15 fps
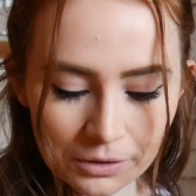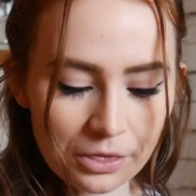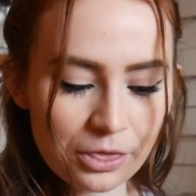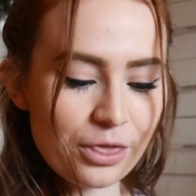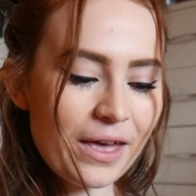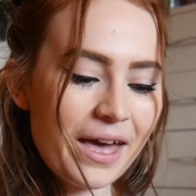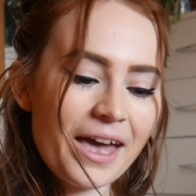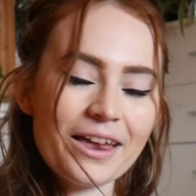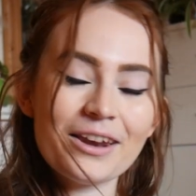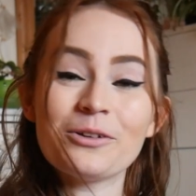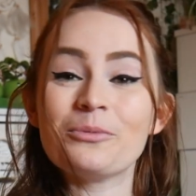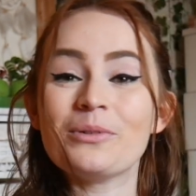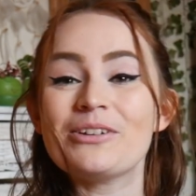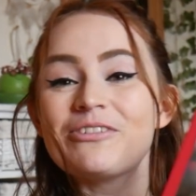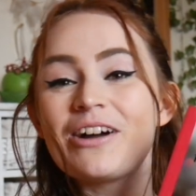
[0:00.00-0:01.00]
Then
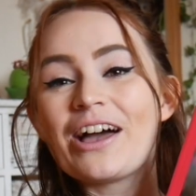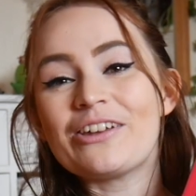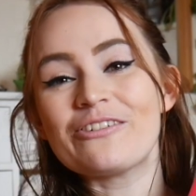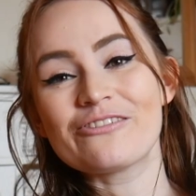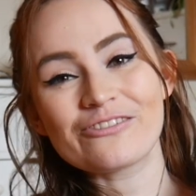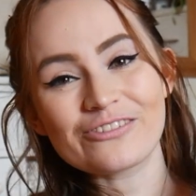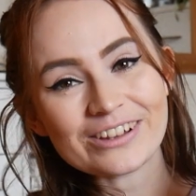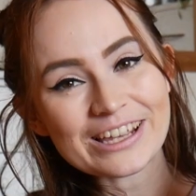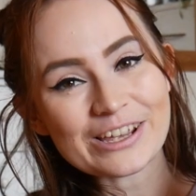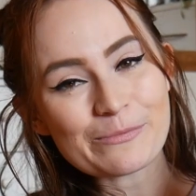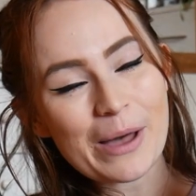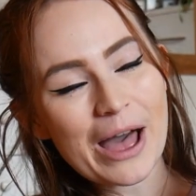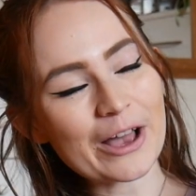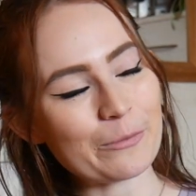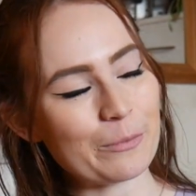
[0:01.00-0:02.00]
we read
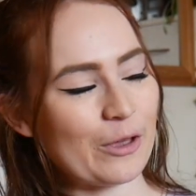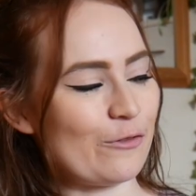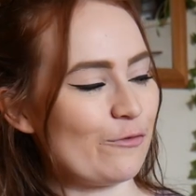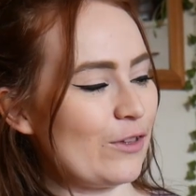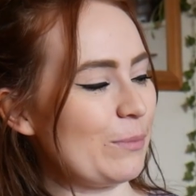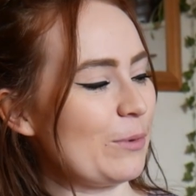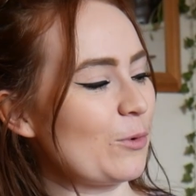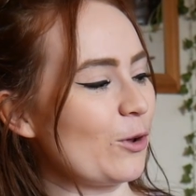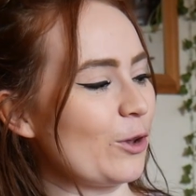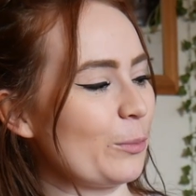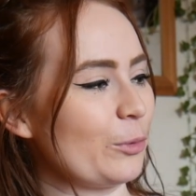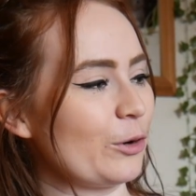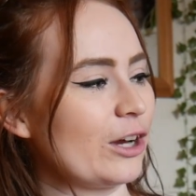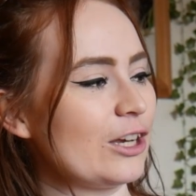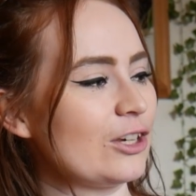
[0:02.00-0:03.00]
Fleabag by Phoebe
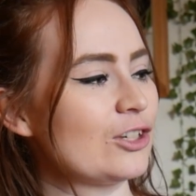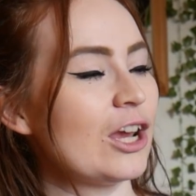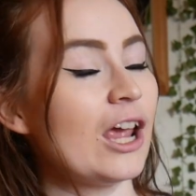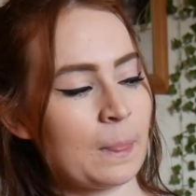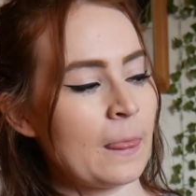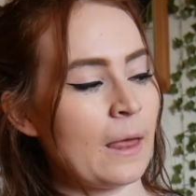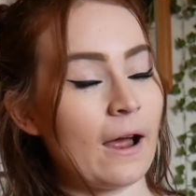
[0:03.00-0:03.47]
Waller-Bridge.